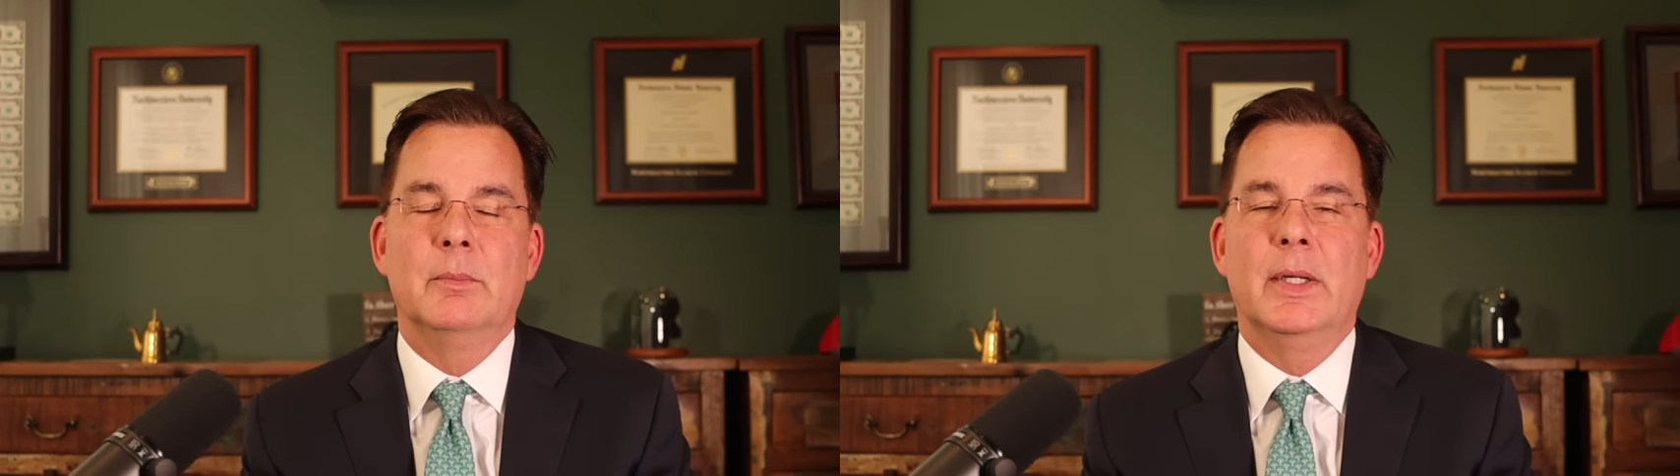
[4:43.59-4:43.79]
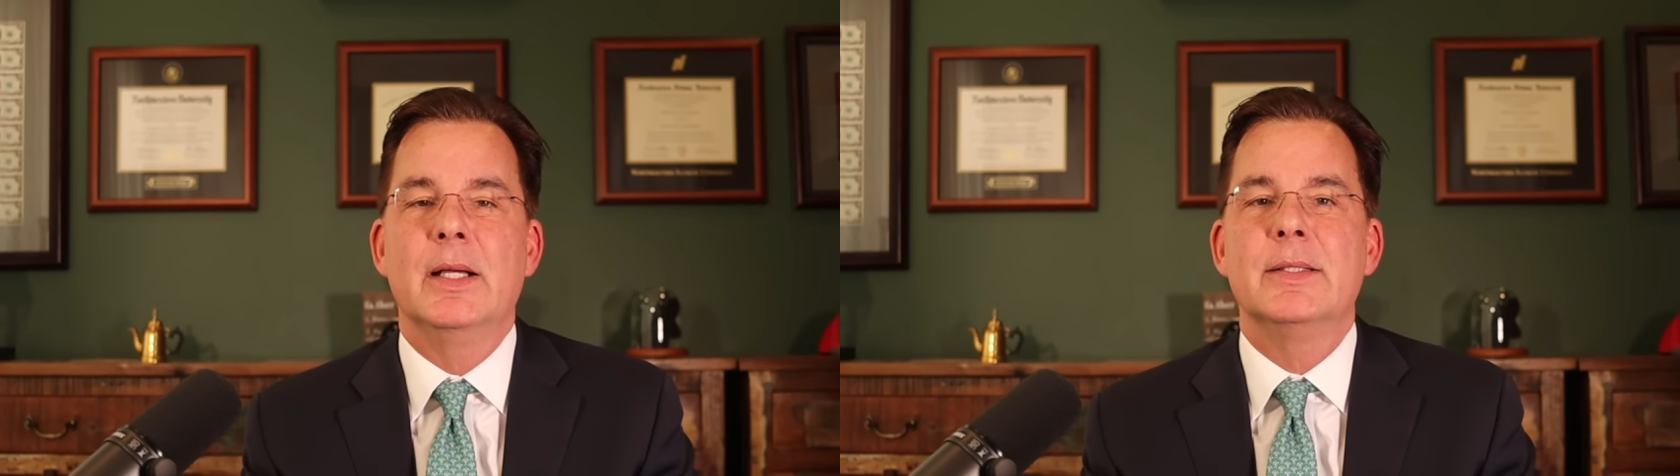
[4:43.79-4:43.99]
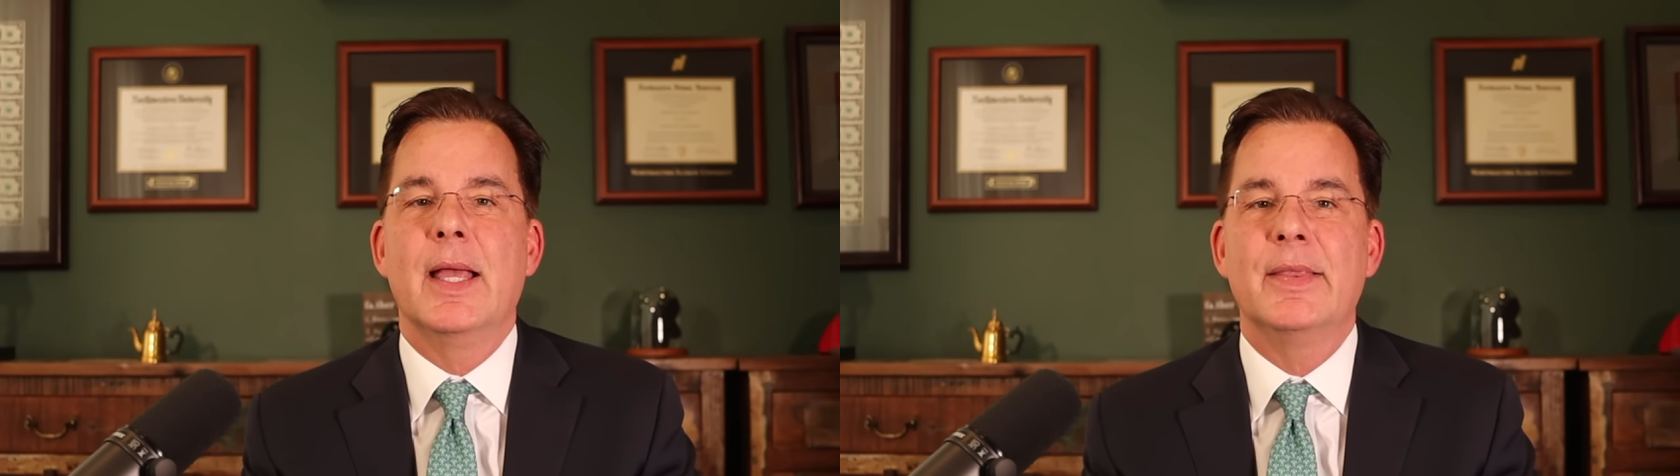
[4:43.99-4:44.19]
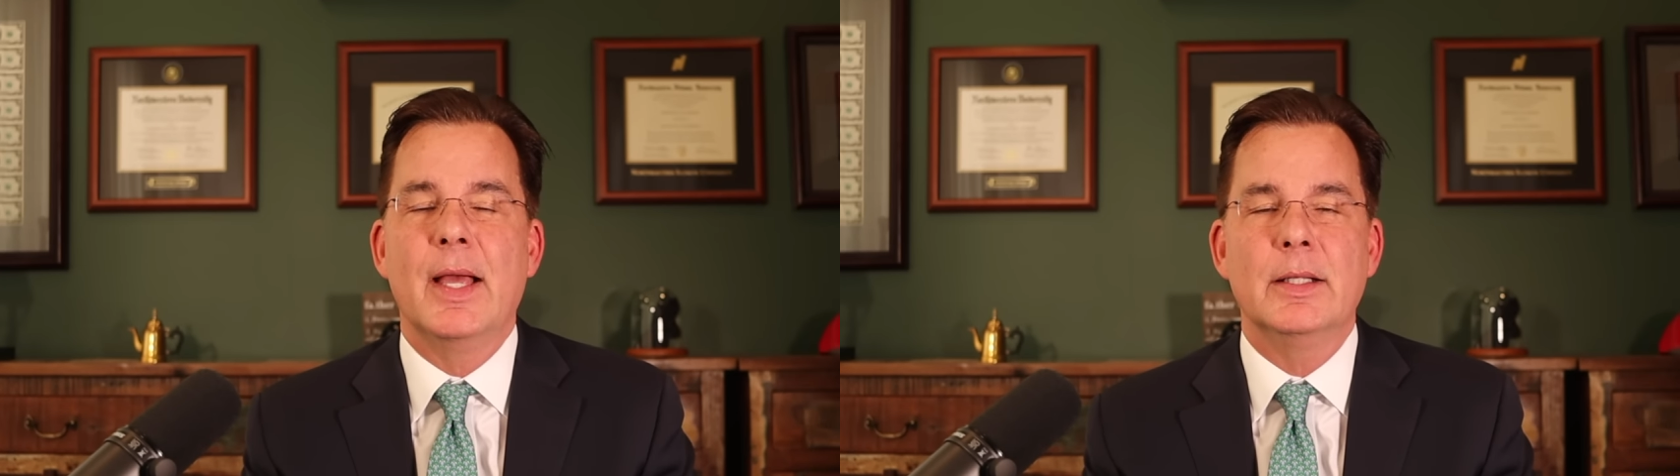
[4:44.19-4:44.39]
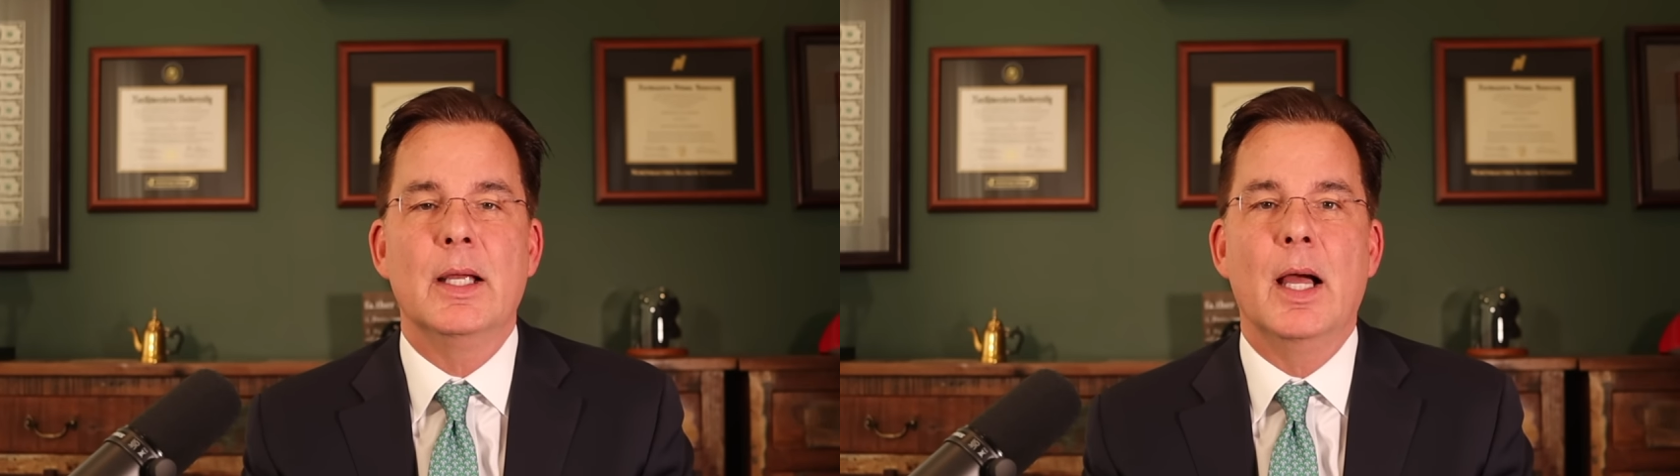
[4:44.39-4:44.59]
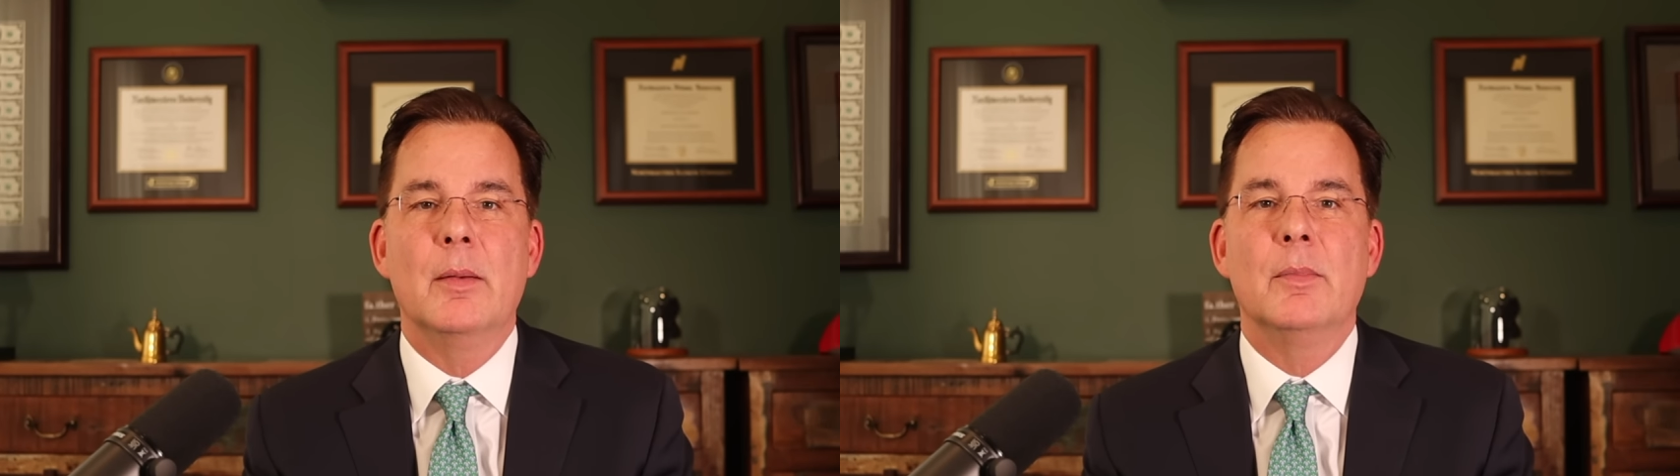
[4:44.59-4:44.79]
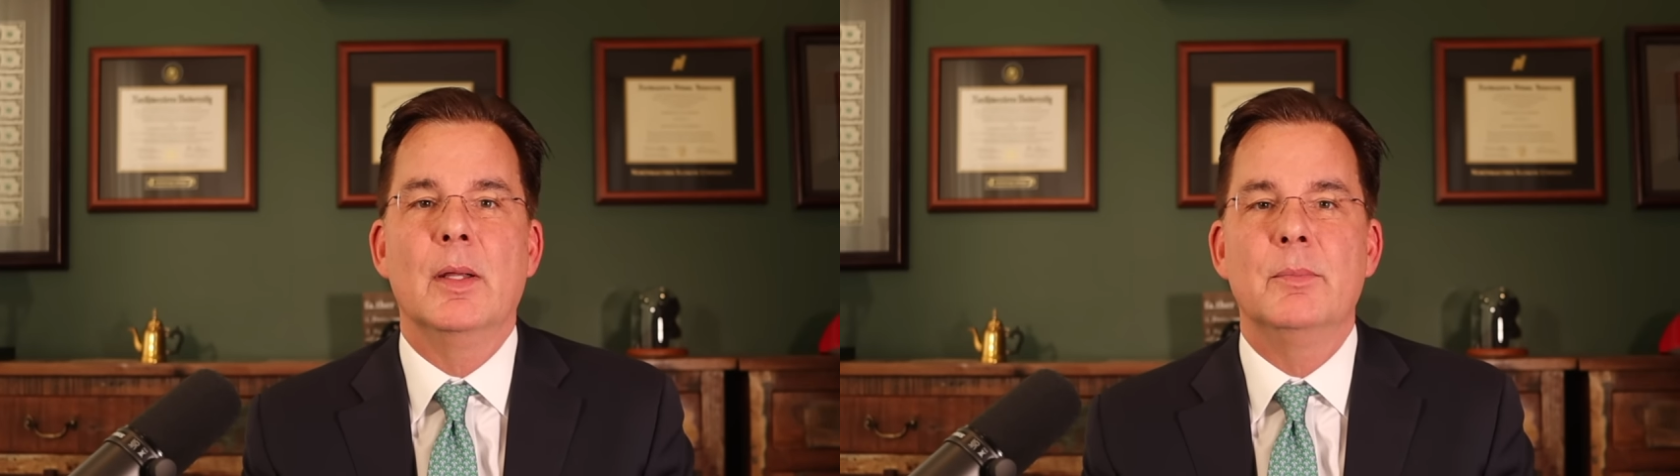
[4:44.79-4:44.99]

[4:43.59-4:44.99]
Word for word: Because at that time,